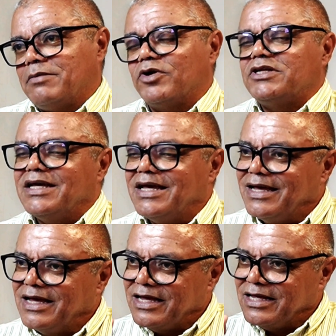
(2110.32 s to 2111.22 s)
But
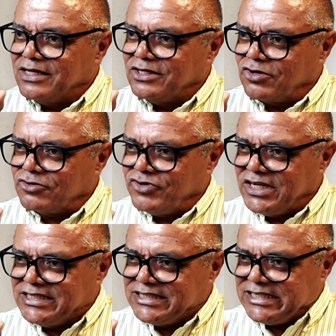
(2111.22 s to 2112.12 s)
you're not
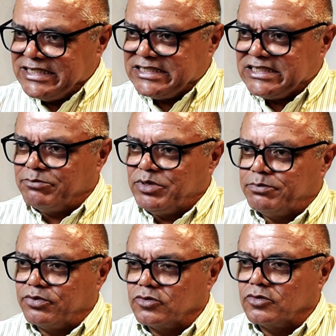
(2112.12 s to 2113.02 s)
really teaching
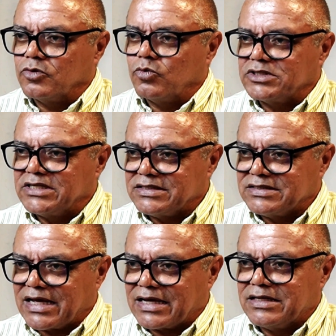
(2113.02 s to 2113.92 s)
people what
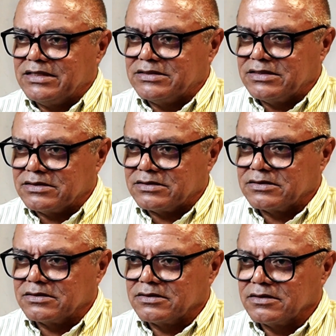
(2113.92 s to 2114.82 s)
exactly it
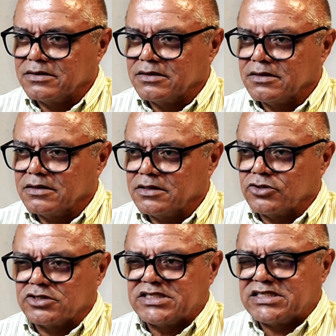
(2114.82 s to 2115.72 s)
is. You're
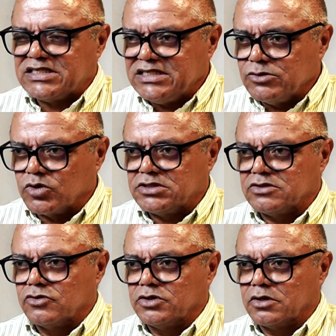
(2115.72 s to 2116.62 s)
not seeing what
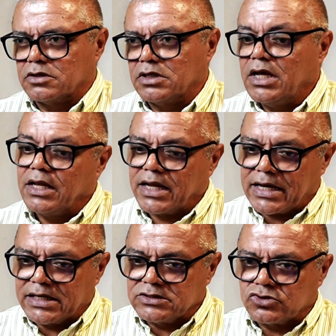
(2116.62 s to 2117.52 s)
is going on.
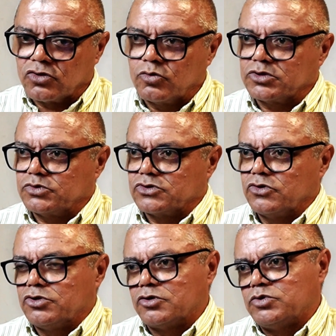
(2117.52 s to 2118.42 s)
Like I saw what was
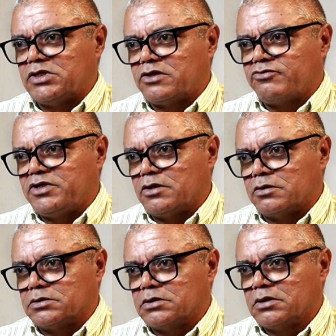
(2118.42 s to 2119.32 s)
going on with the 3-year-old,